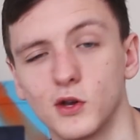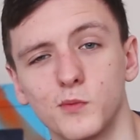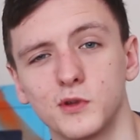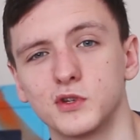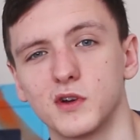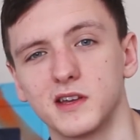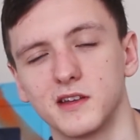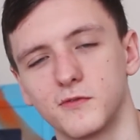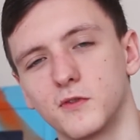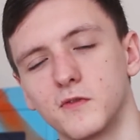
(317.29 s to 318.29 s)
I hope you enjoyed
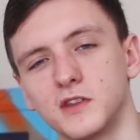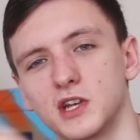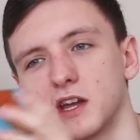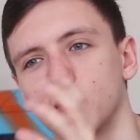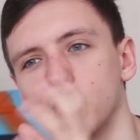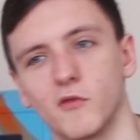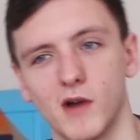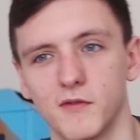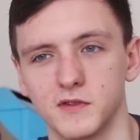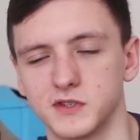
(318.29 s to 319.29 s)
it. Feel free to check out my
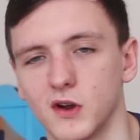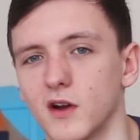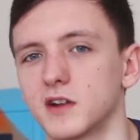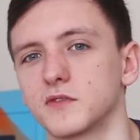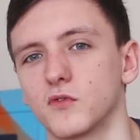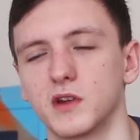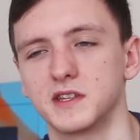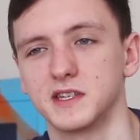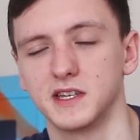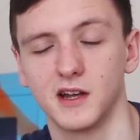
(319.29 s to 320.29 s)
reference
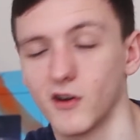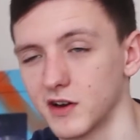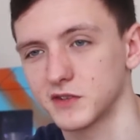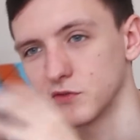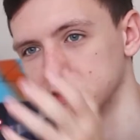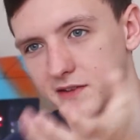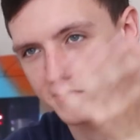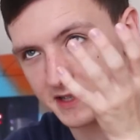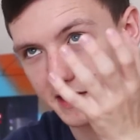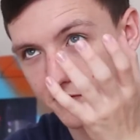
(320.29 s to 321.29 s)
RX480,
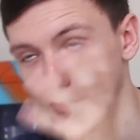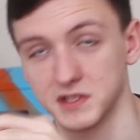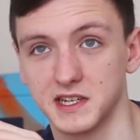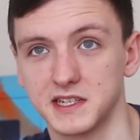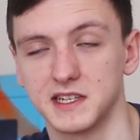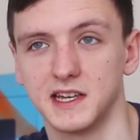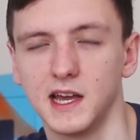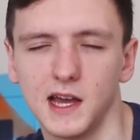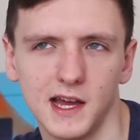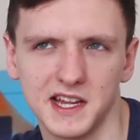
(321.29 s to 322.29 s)
RX470, 460,
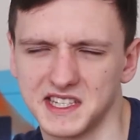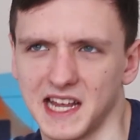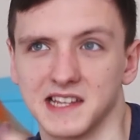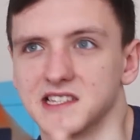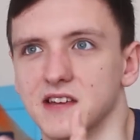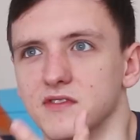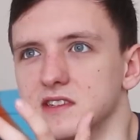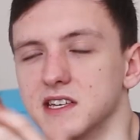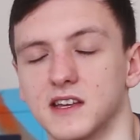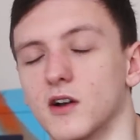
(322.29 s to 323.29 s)

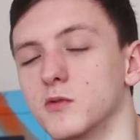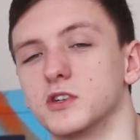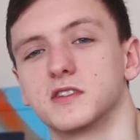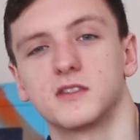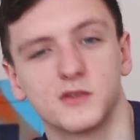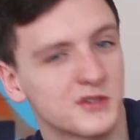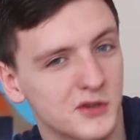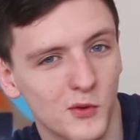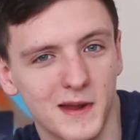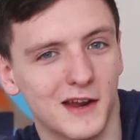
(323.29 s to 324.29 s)
1070. Oh, just there's
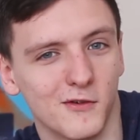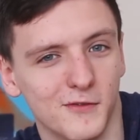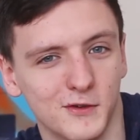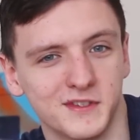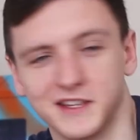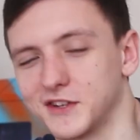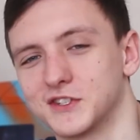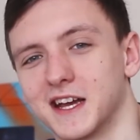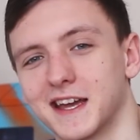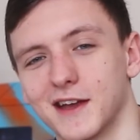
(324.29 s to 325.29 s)
so many reviews that you can
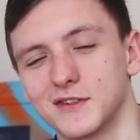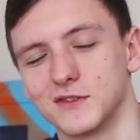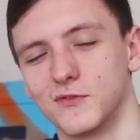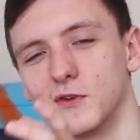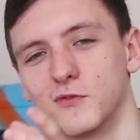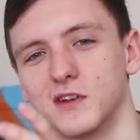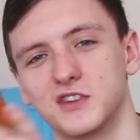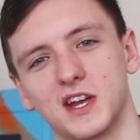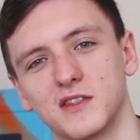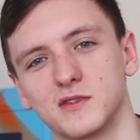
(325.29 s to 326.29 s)
check out, so feel free
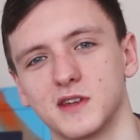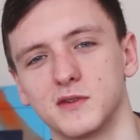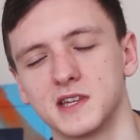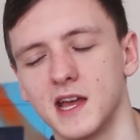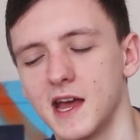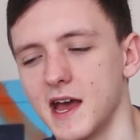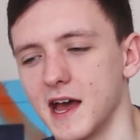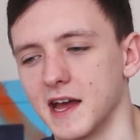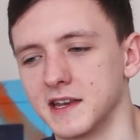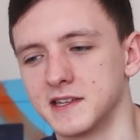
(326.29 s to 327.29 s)
to check those out.
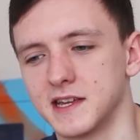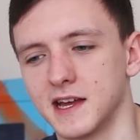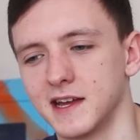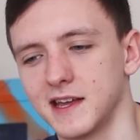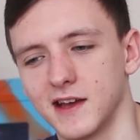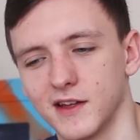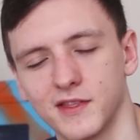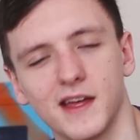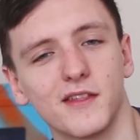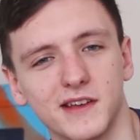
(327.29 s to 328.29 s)
And yeah,
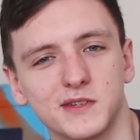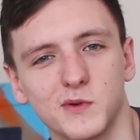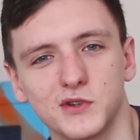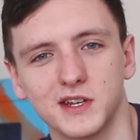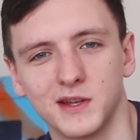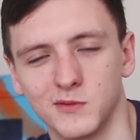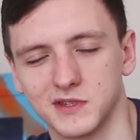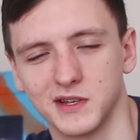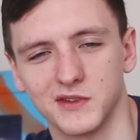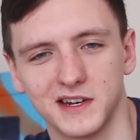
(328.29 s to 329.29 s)
other than that, thanks for watching. We'll
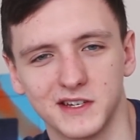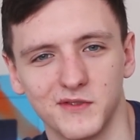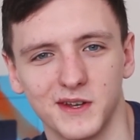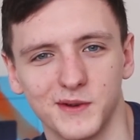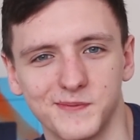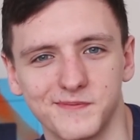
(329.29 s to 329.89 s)
see you on the next video.